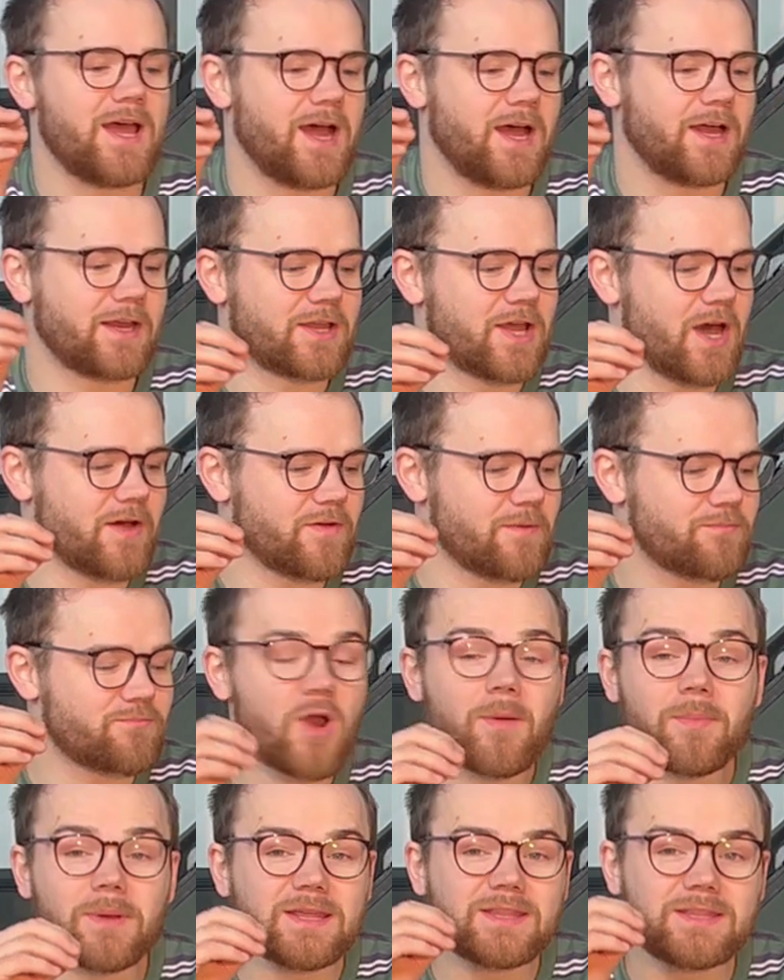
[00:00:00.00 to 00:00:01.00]
and cover
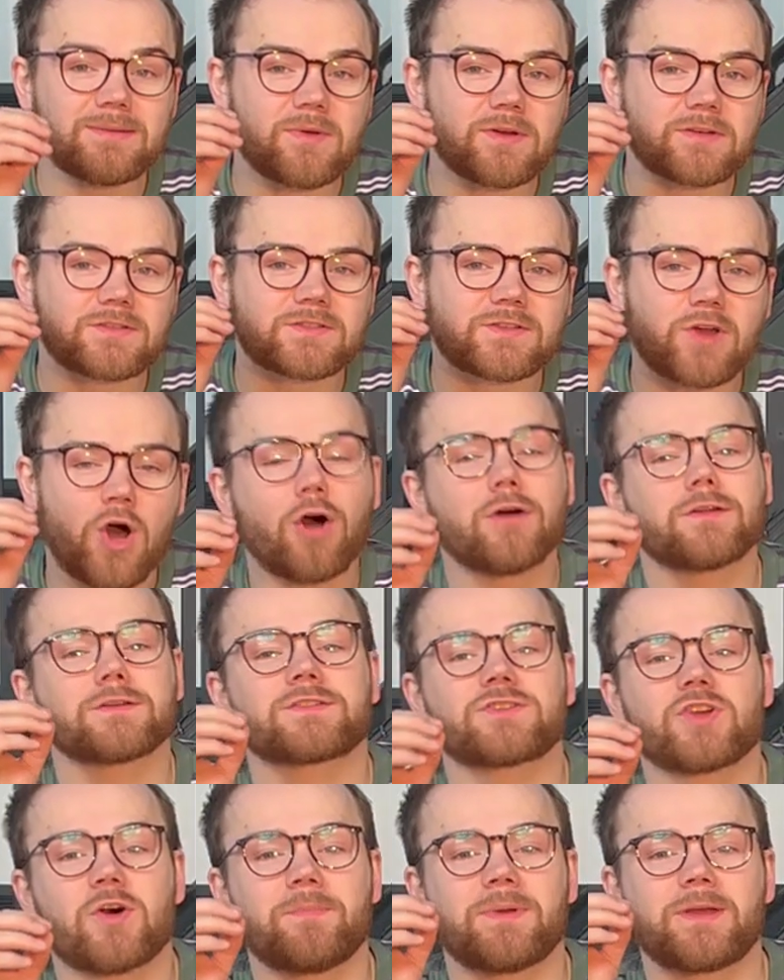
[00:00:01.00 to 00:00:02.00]
probably the most hot
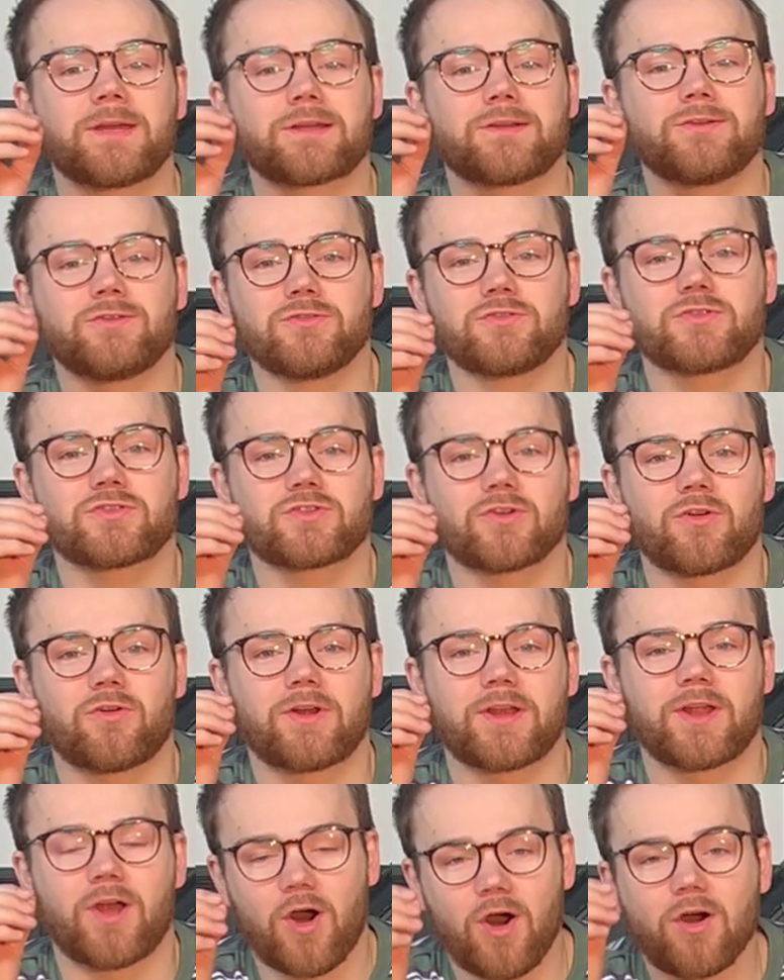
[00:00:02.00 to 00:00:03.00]
topic news
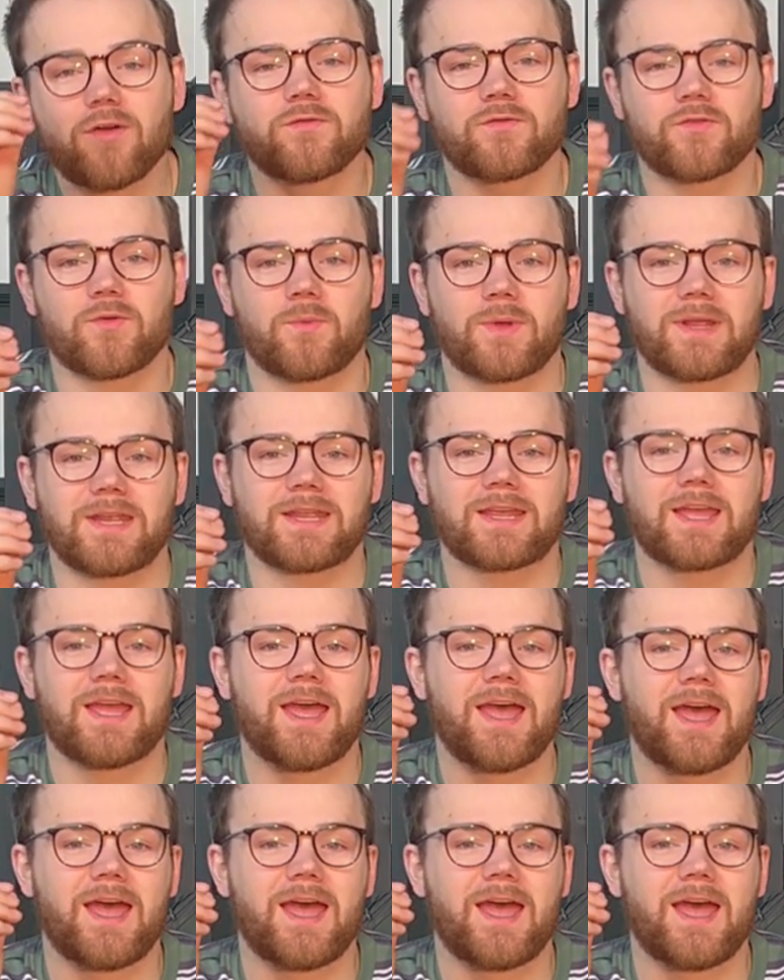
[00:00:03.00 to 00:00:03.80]
story of the week,